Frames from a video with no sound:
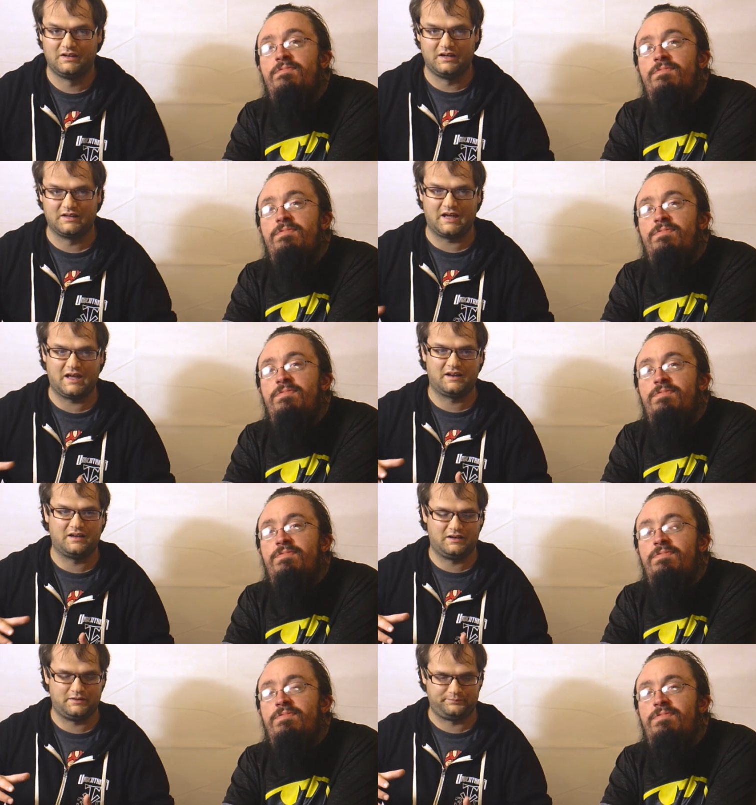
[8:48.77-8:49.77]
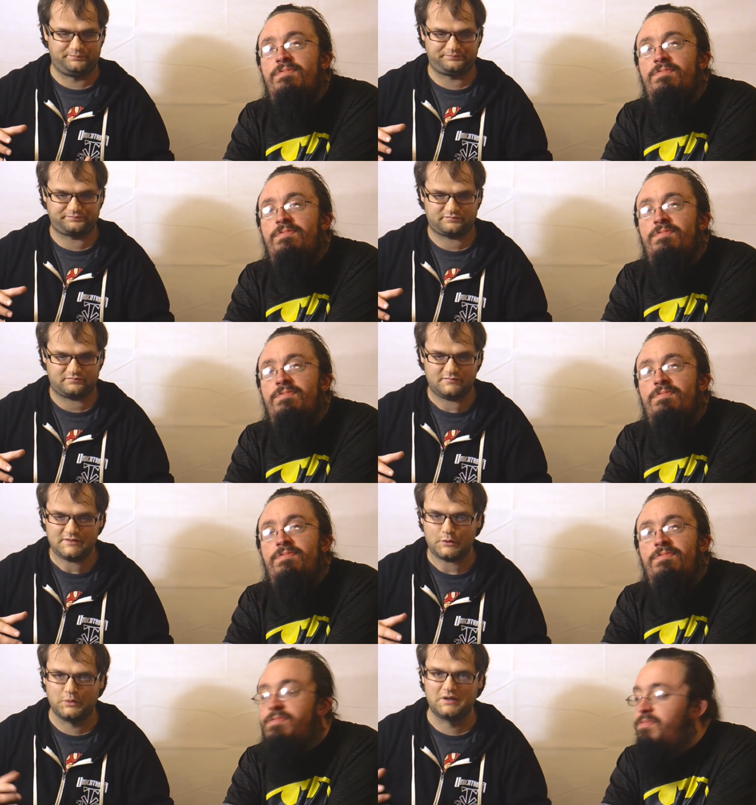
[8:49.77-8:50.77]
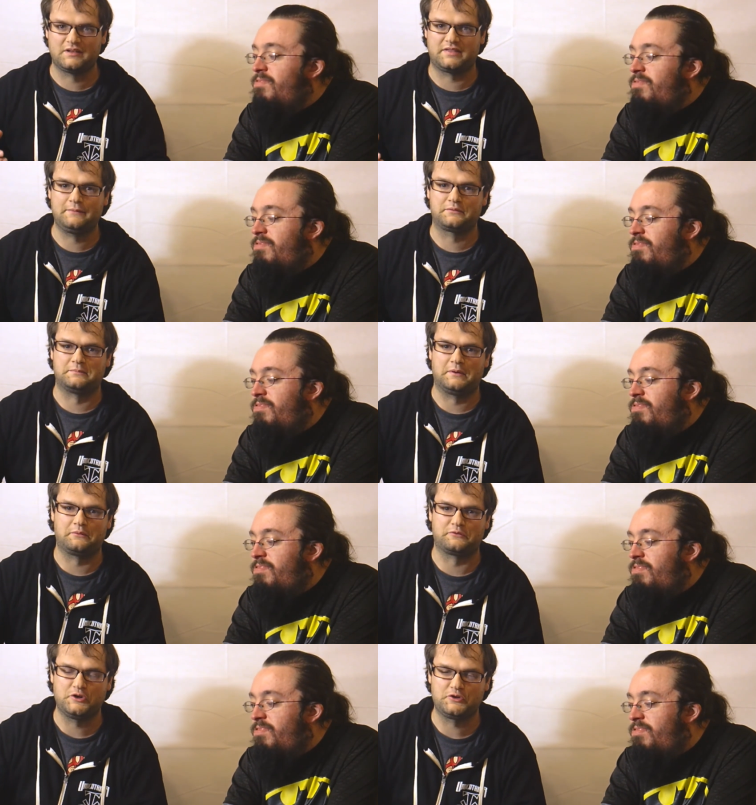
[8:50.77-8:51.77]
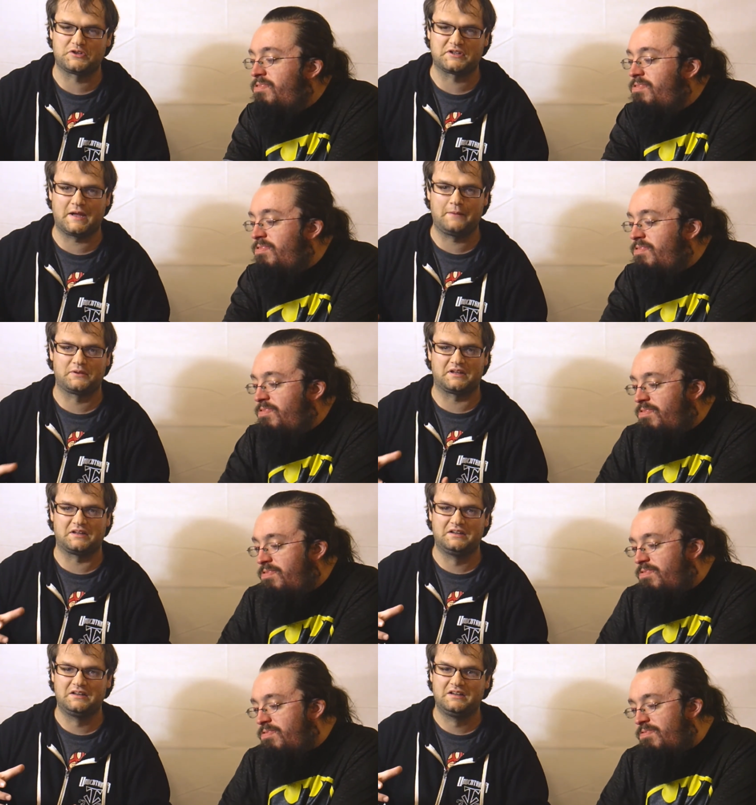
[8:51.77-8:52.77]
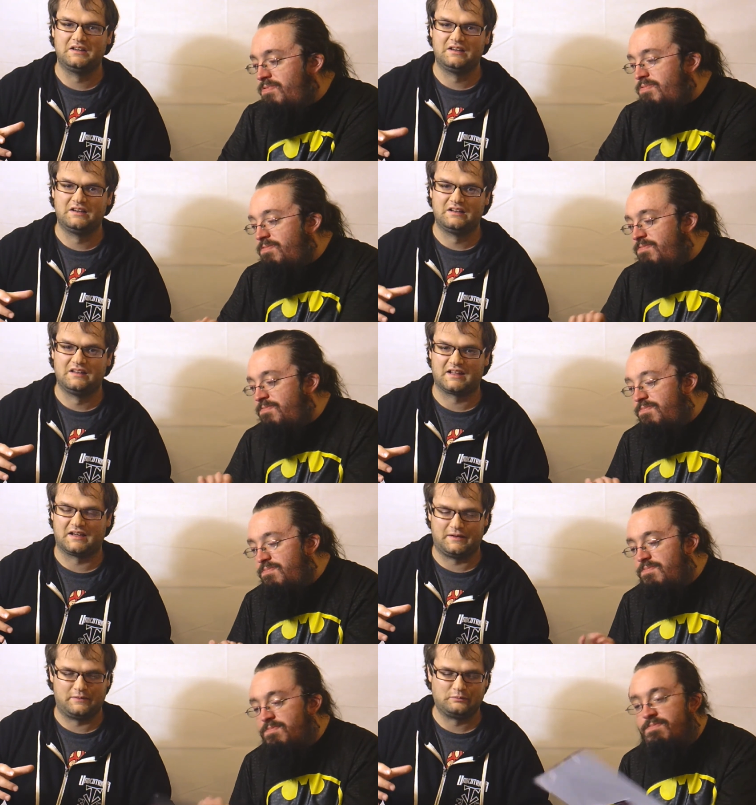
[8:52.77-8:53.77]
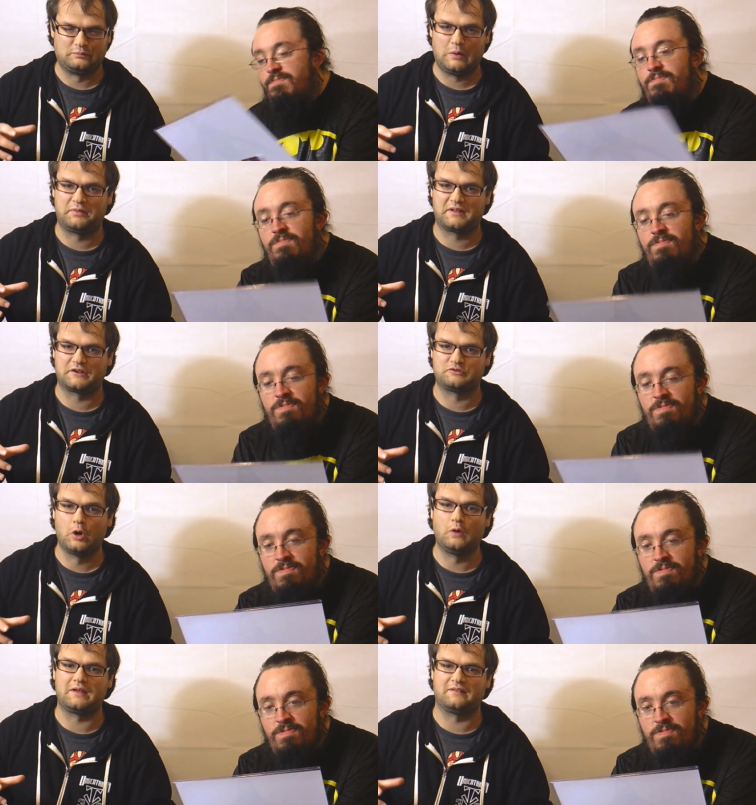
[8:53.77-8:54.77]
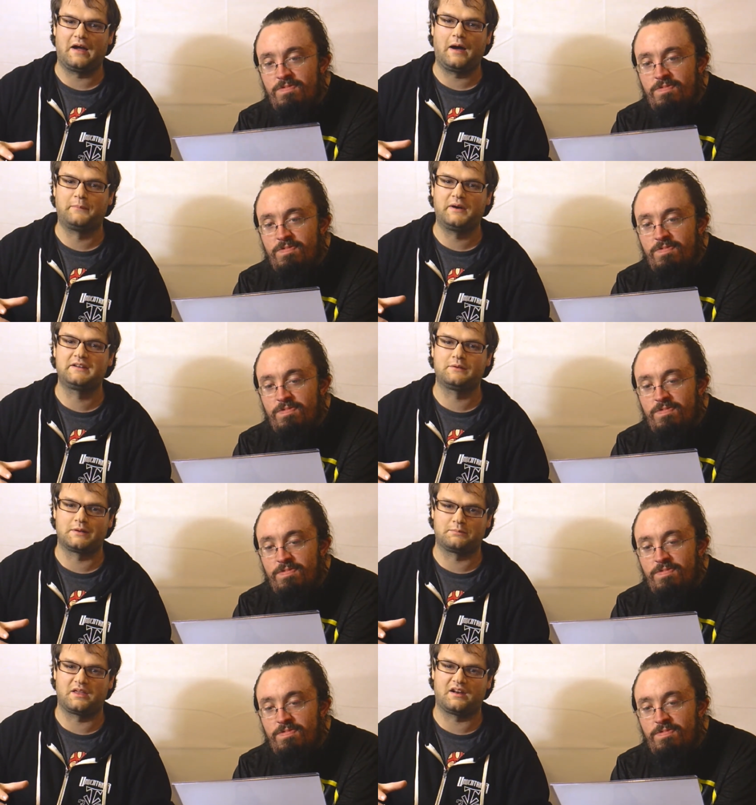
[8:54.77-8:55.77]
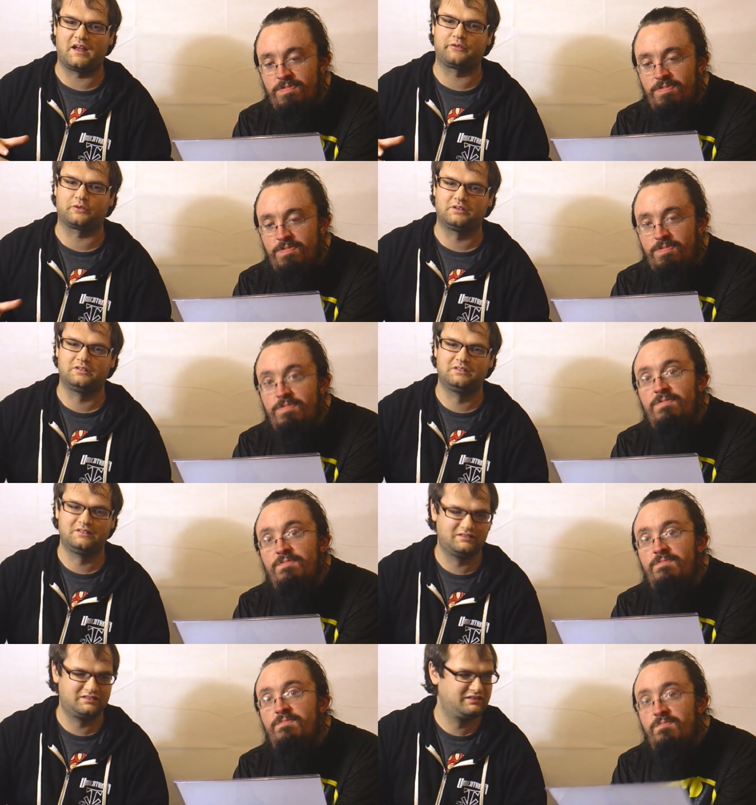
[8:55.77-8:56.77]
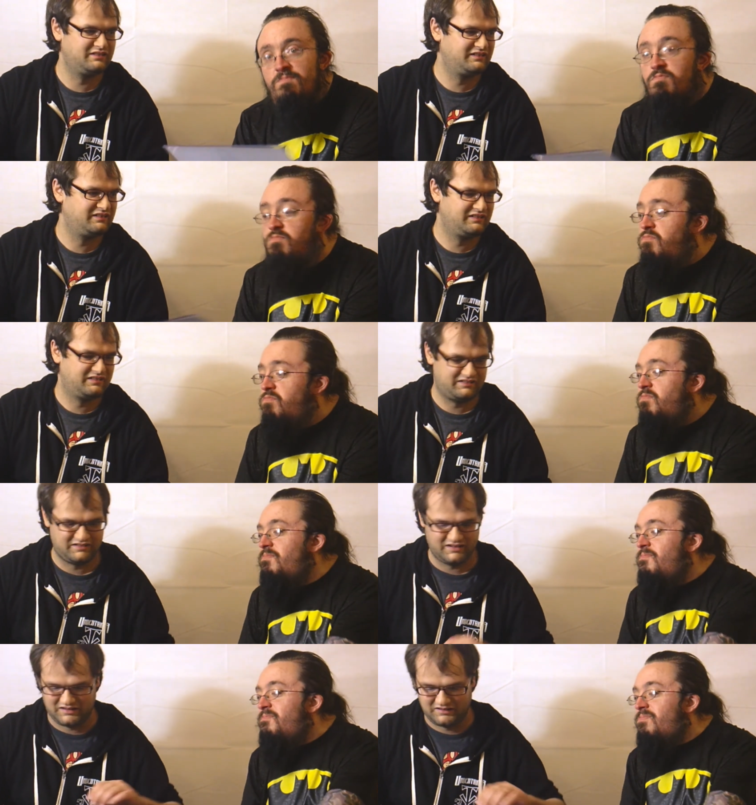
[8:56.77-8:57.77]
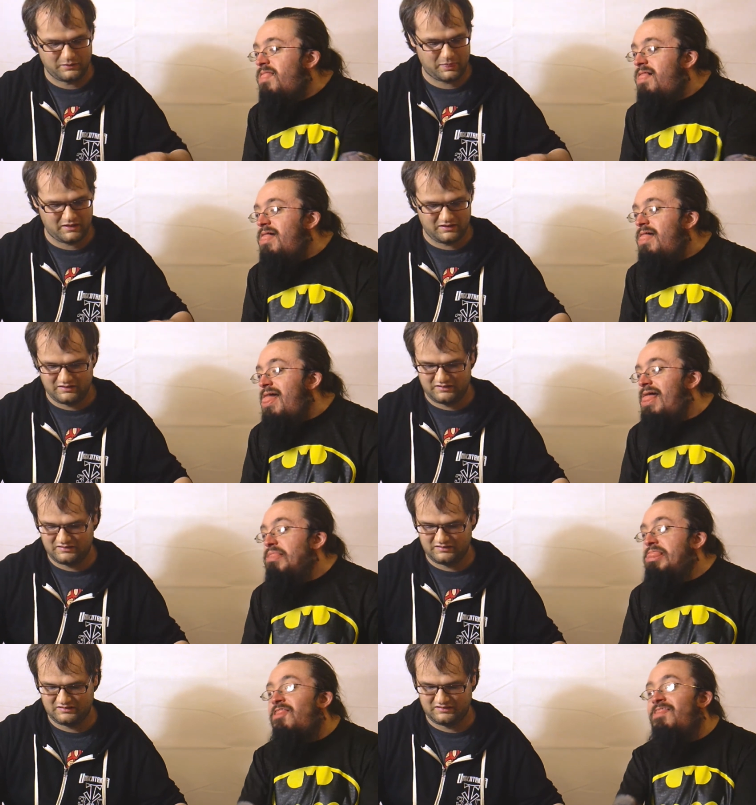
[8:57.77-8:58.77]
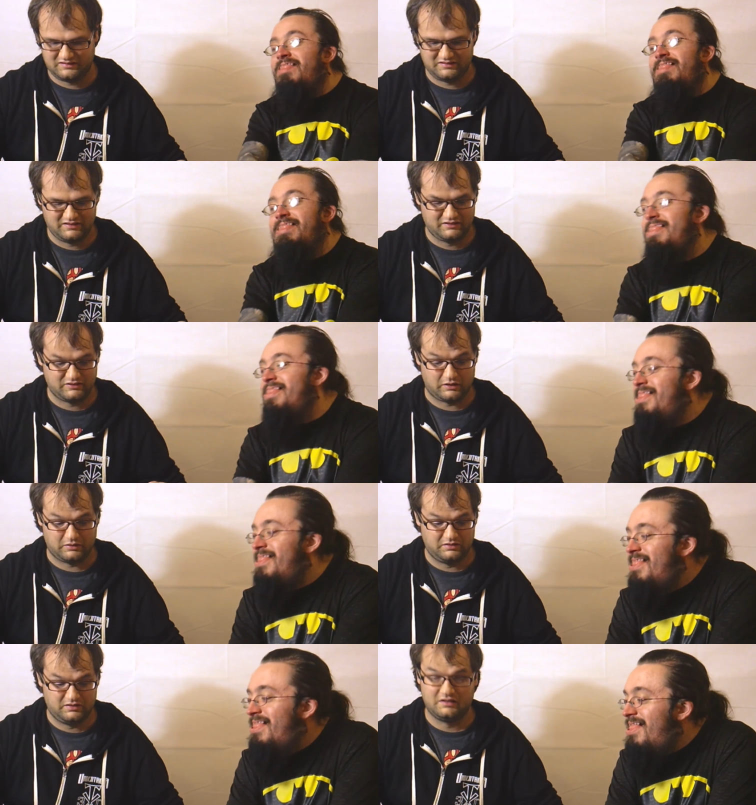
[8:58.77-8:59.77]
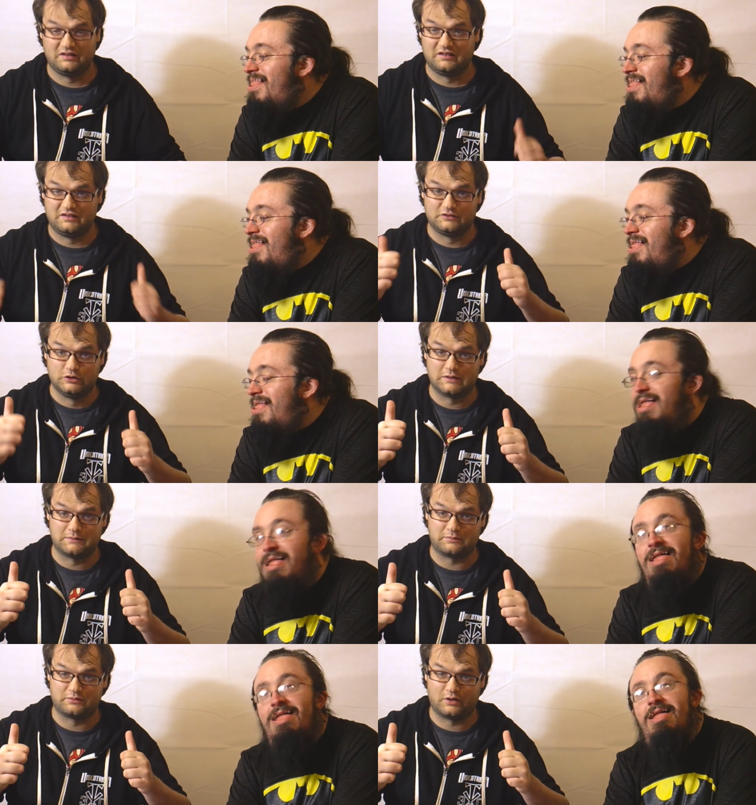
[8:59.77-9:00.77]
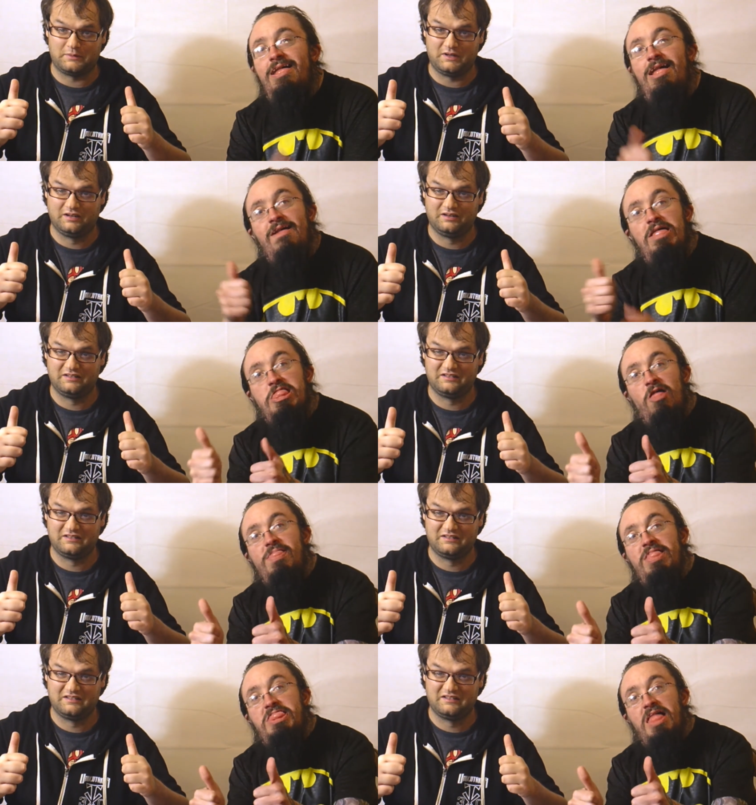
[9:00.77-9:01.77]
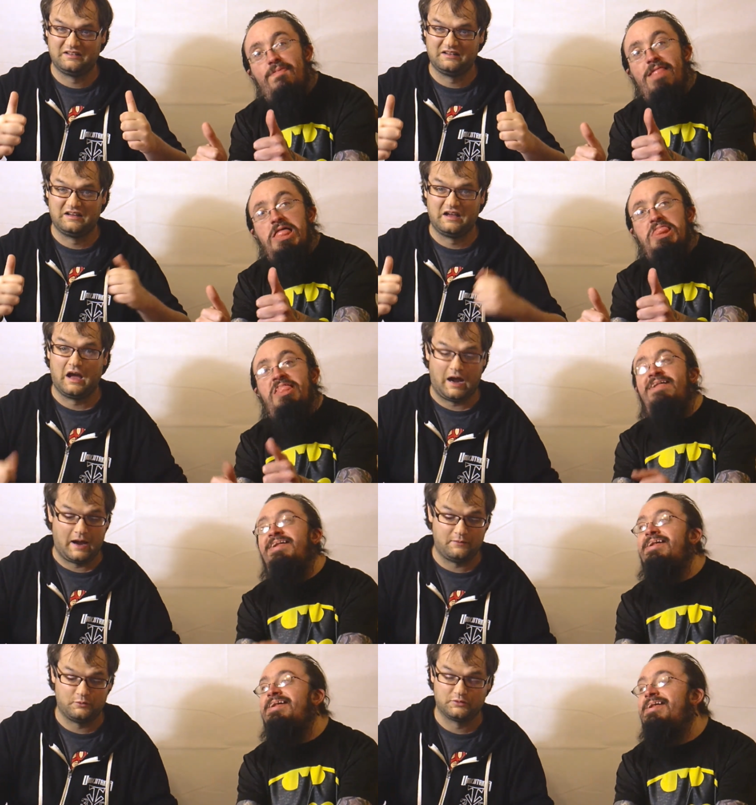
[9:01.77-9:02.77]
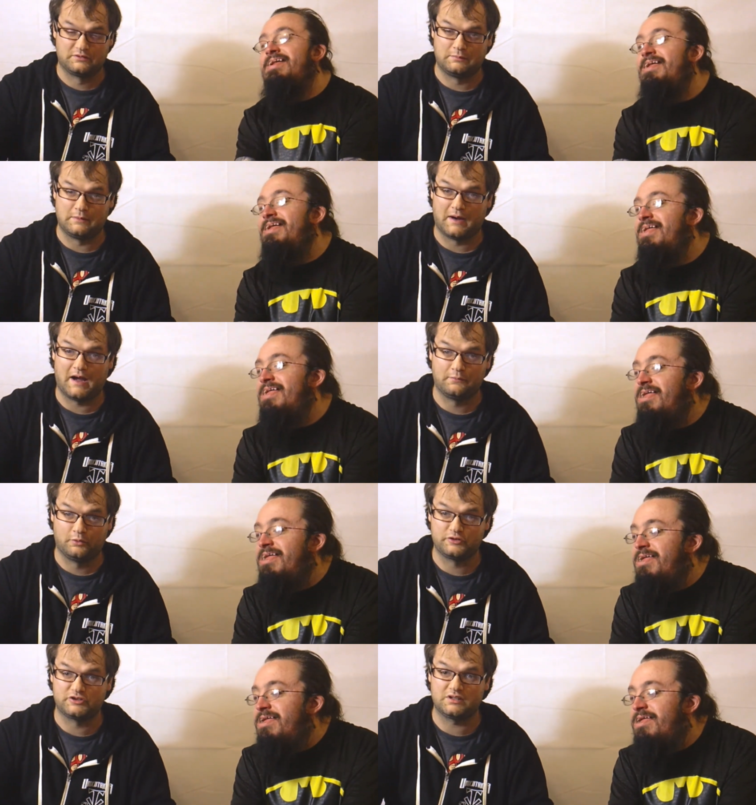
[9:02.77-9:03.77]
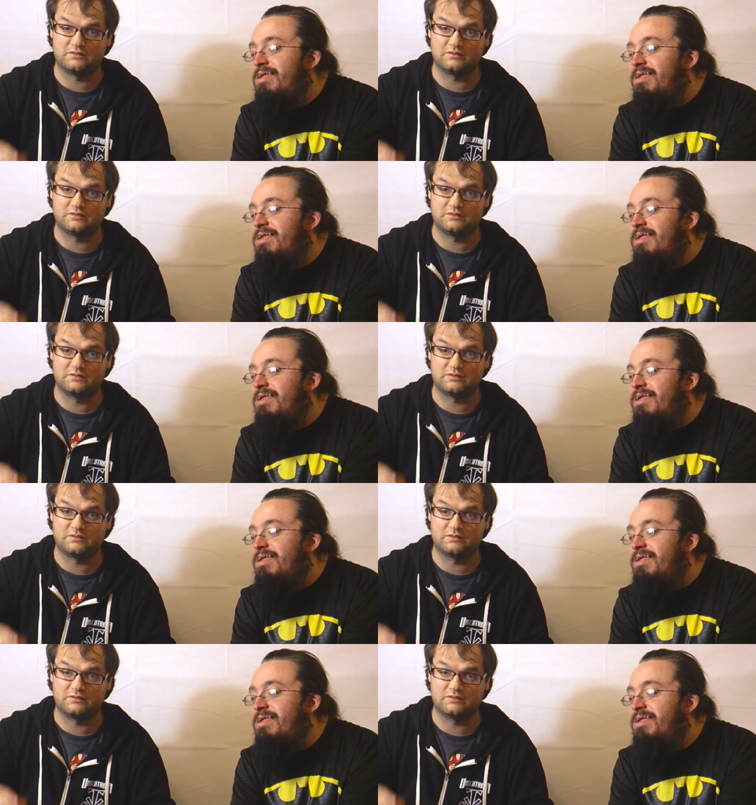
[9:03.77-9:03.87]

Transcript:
Speaker 1: It had um, one of the themes made with Trivium. It came with a like a replica trophy of Al Bundy when he played in high school. Mm hmm Yeah. Yeah, that cool. So Two you still the zombie? I zombie. Good job, guys. I will be buying more shit.